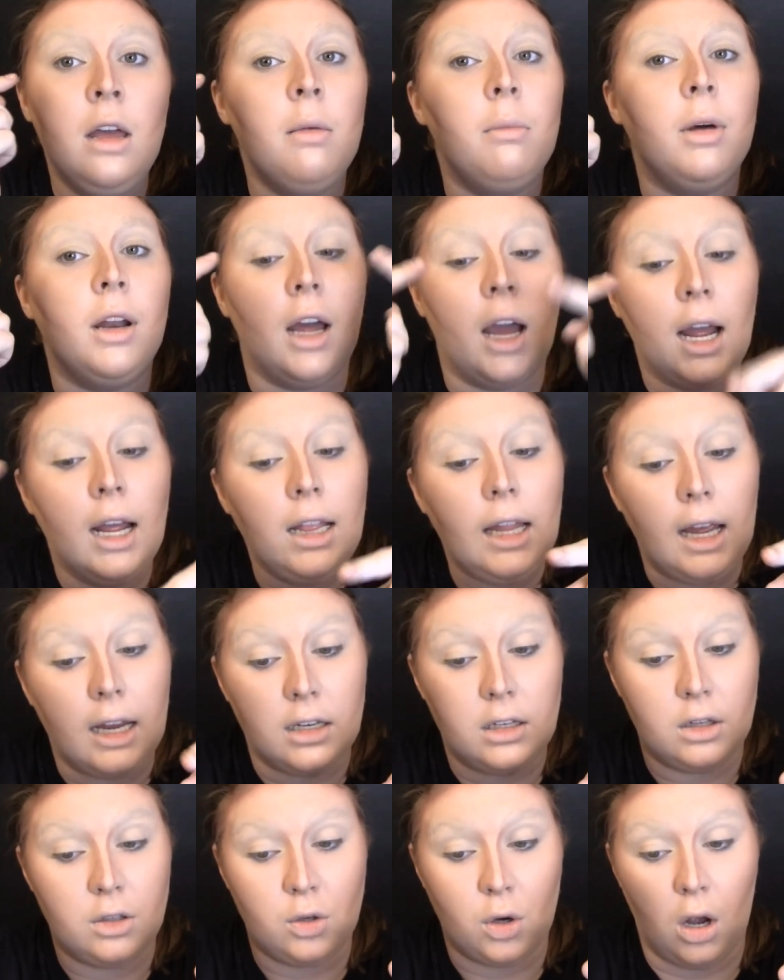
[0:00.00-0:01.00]
But I like
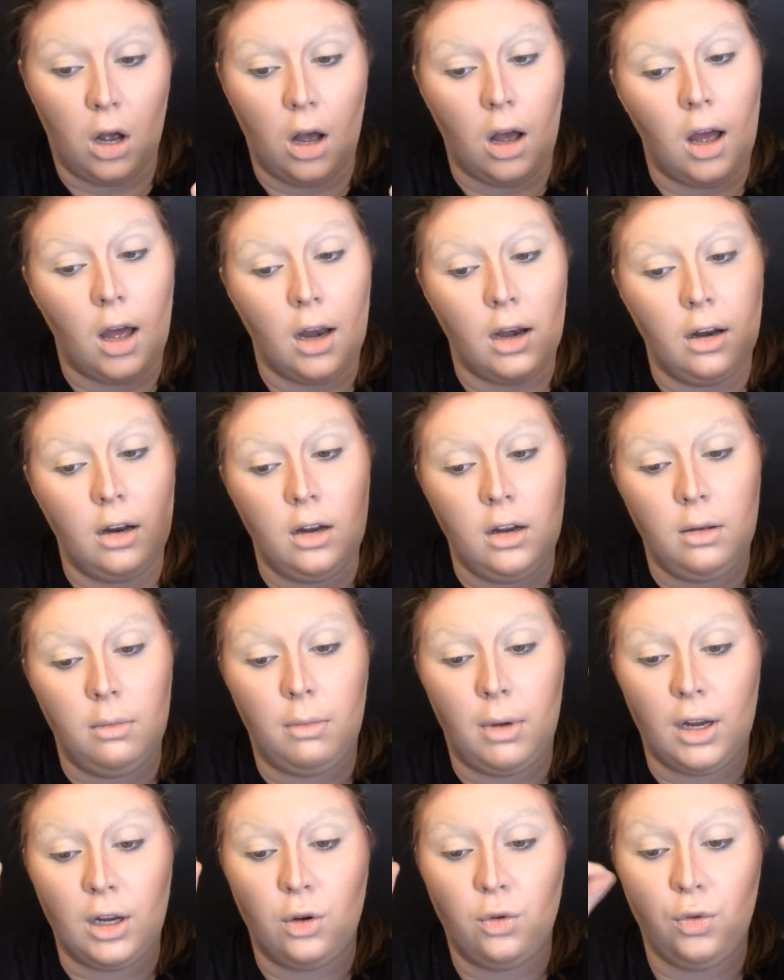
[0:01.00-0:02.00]
to draw on
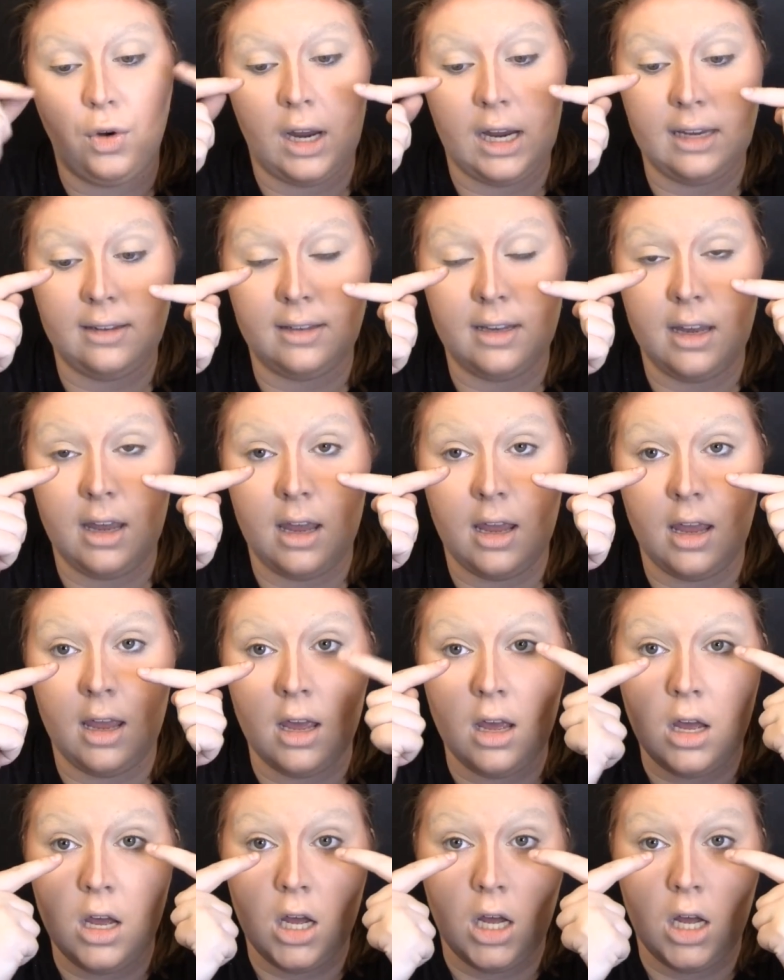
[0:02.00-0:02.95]
my crazy